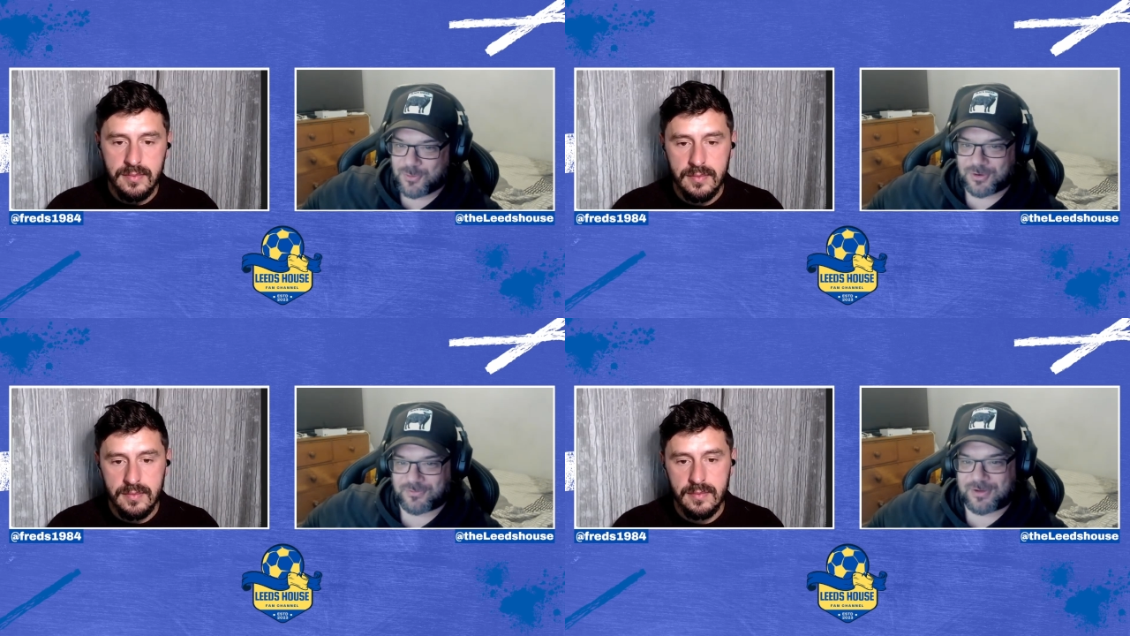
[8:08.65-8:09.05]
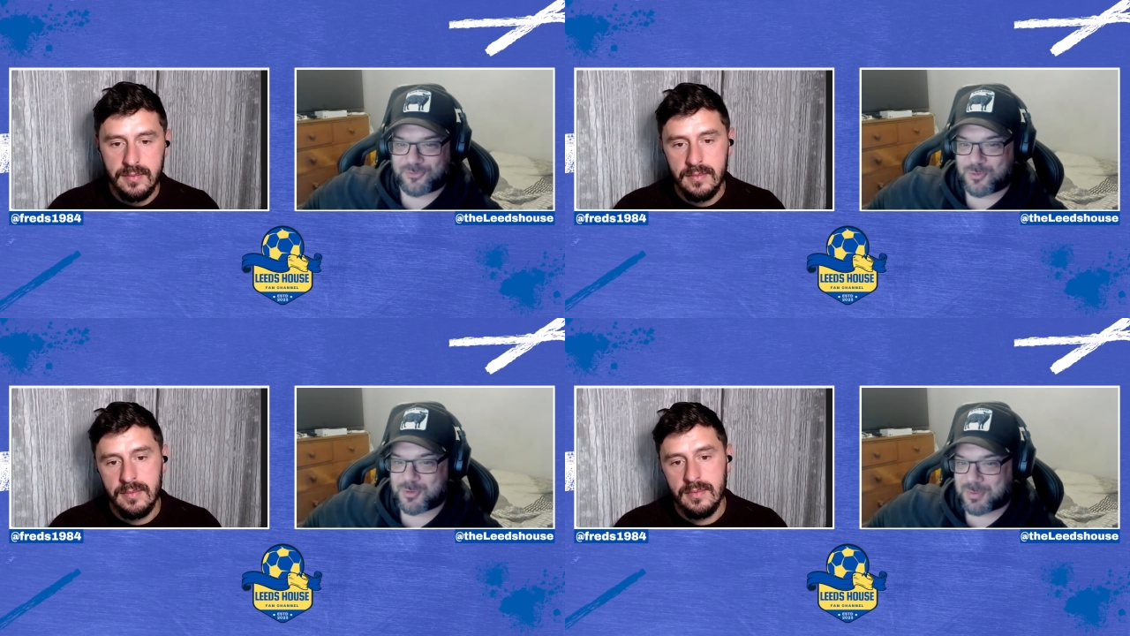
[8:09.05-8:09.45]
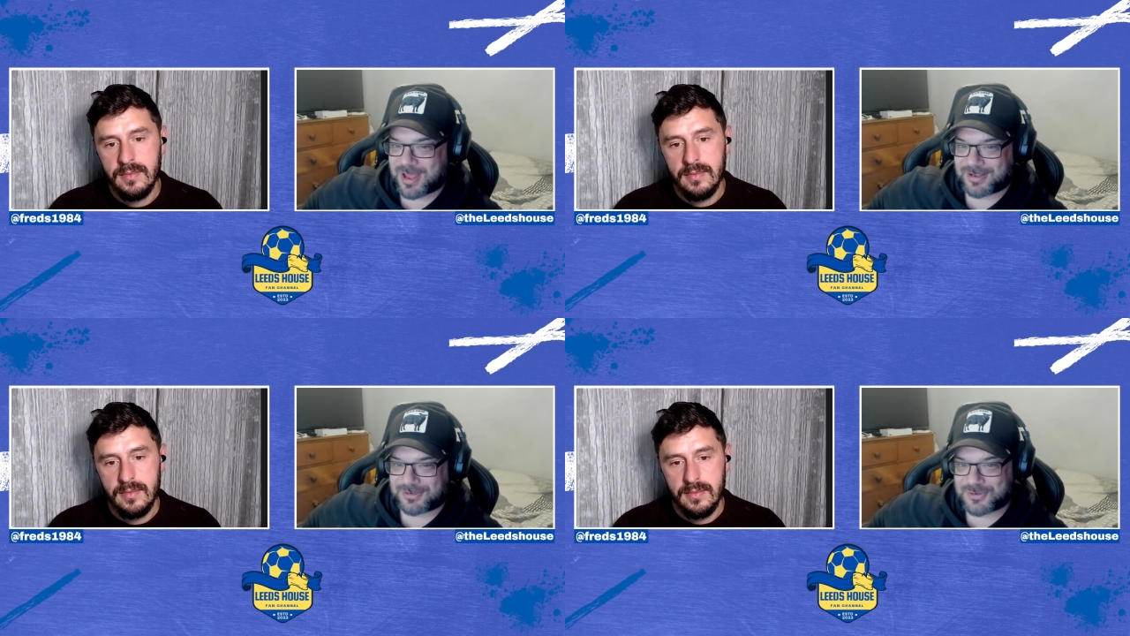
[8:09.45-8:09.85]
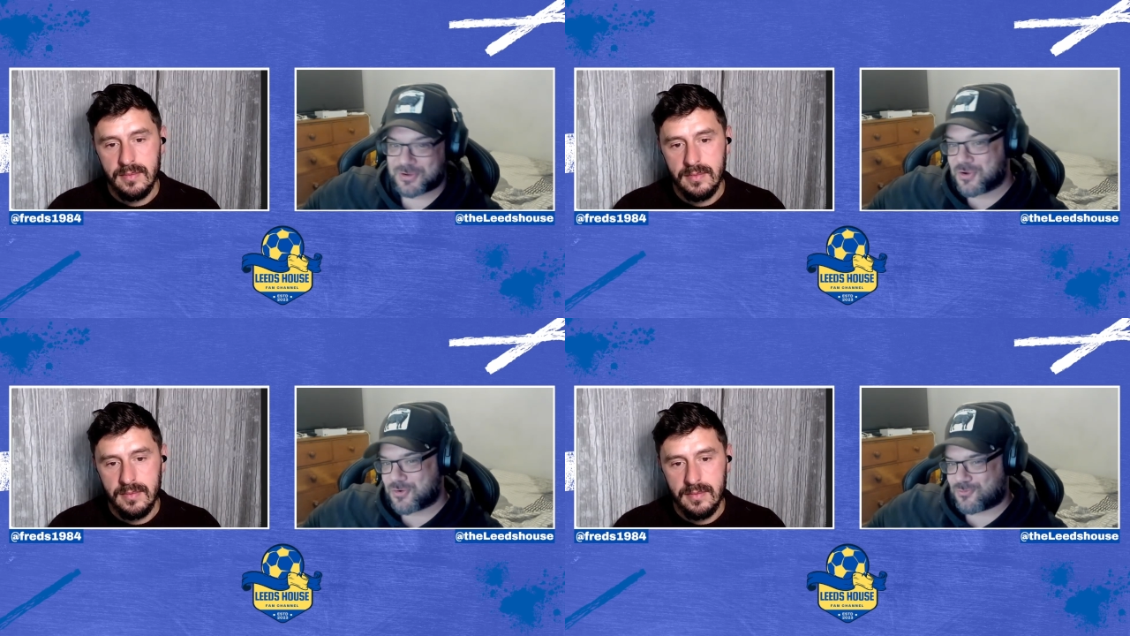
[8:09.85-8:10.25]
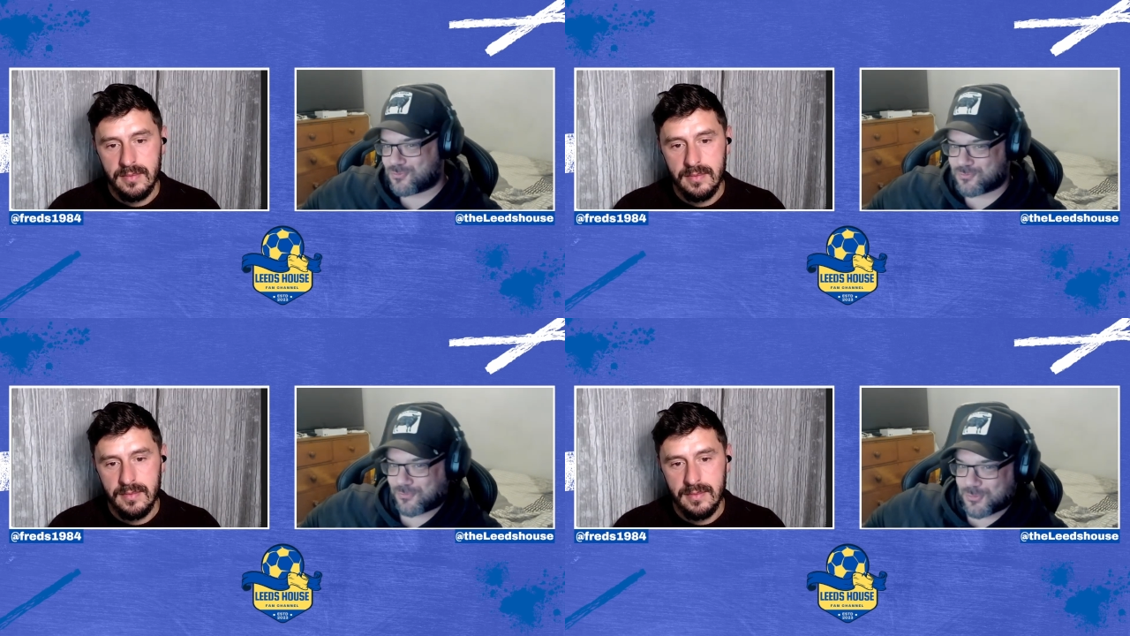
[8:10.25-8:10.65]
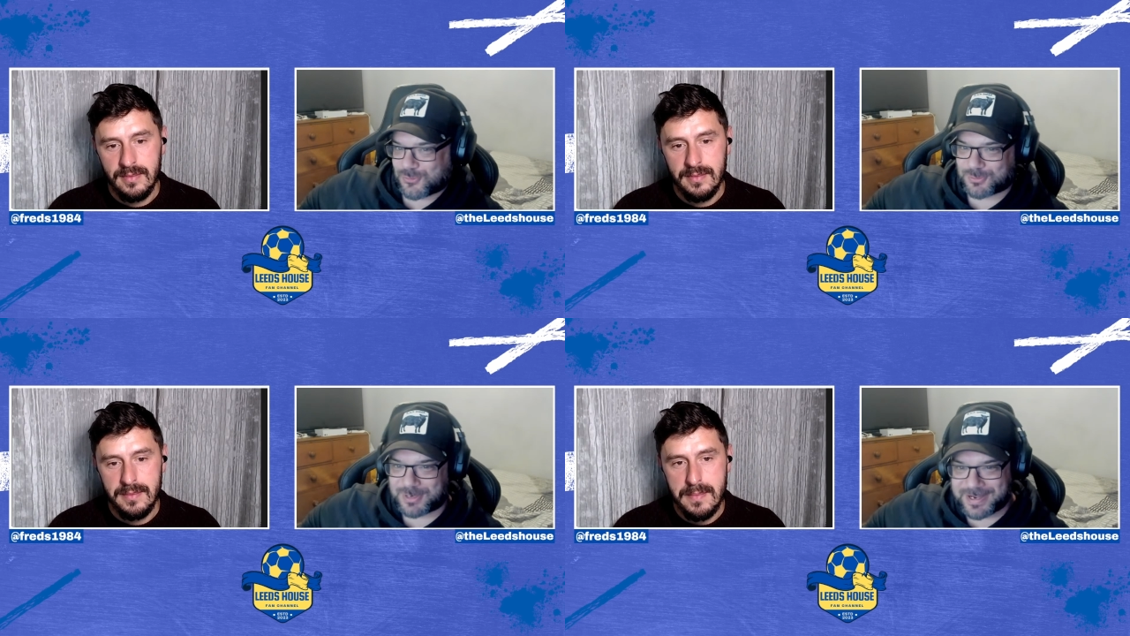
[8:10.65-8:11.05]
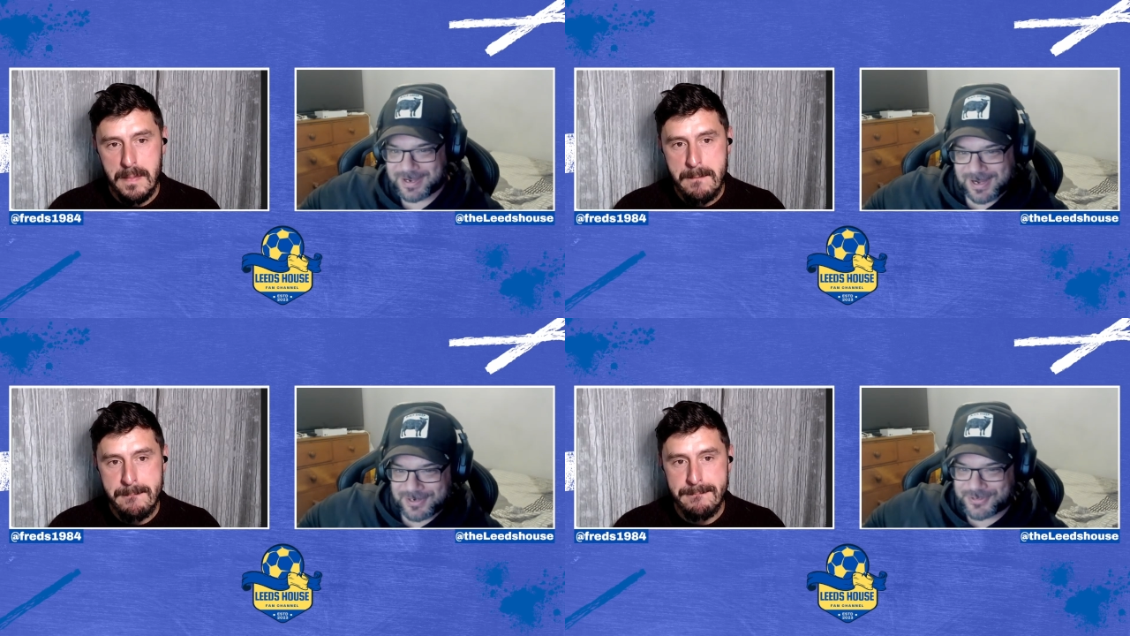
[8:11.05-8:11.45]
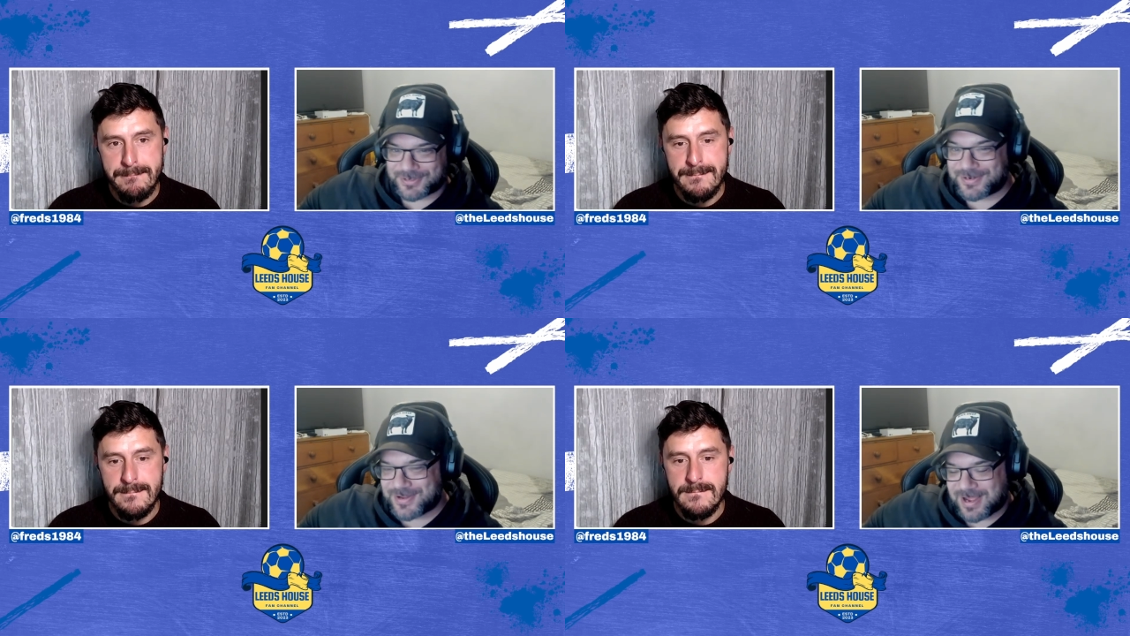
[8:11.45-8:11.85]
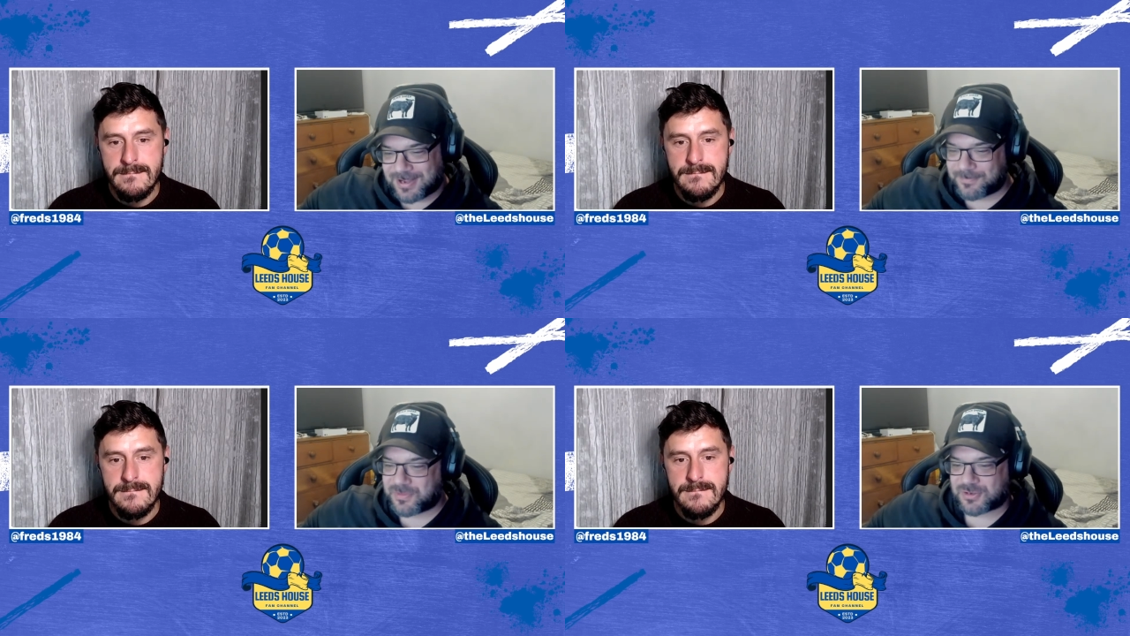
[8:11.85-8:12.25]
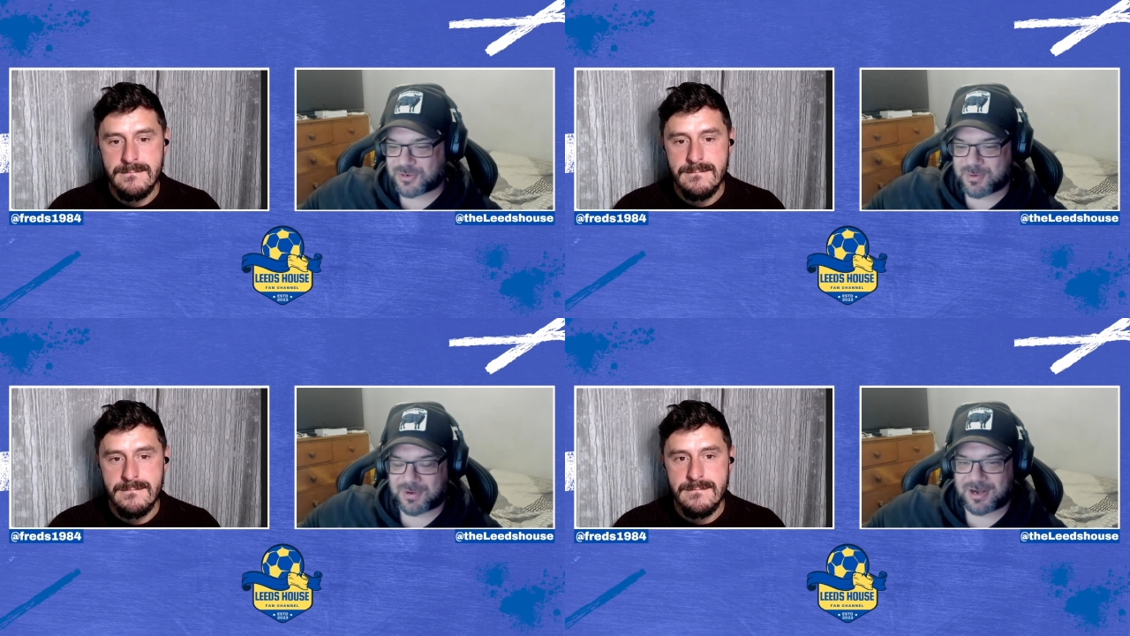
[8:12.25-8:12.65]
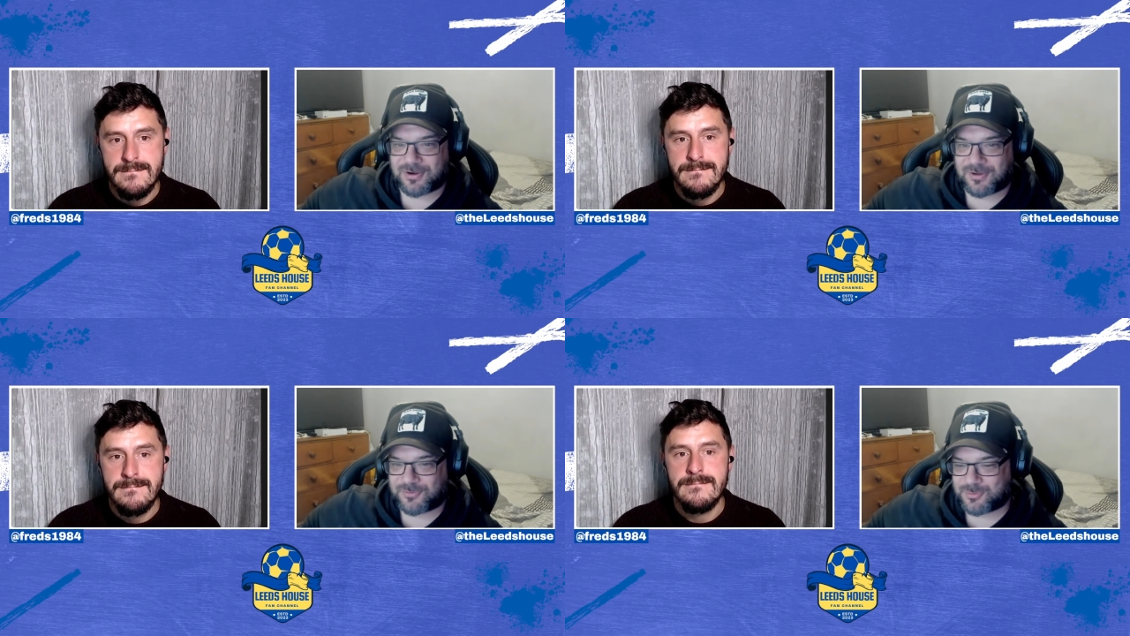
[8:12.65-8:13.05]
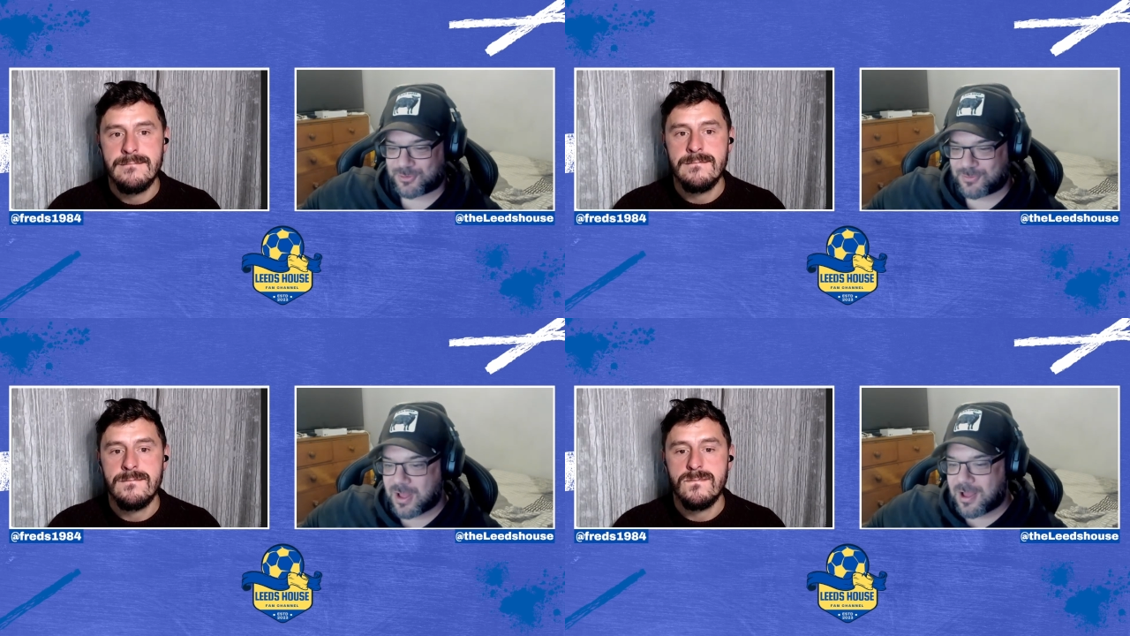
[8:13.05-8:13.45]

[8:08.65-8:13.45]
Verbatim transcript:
Speaker 1: one of our former players who threw some legal action in there. He's going to be playing a lot of football.